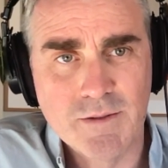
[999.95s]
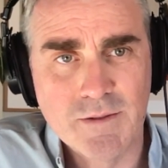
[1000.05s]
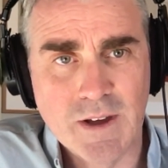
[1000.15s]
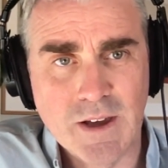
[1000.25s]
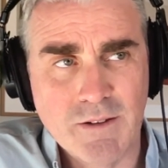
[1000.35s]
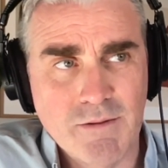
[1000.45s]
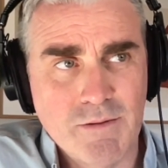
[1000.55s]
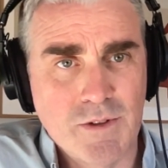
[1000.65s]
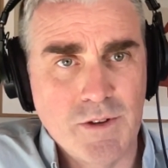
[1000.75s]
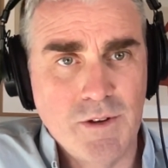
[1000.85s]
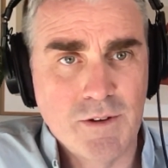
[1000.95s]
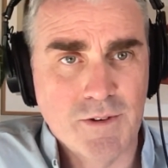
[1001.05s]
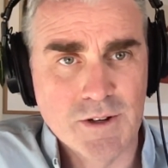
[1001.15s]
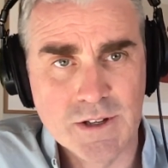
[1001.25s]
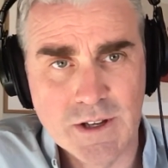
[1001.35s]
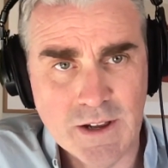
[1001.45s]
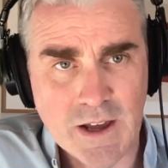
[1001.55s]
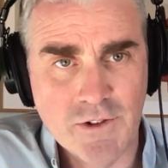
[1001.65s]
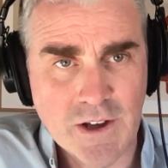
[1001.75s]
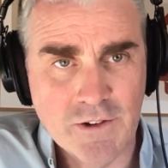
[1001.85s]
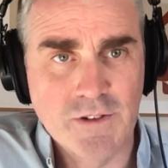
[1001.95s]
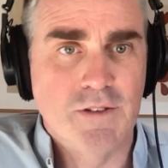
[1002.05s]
like the university and education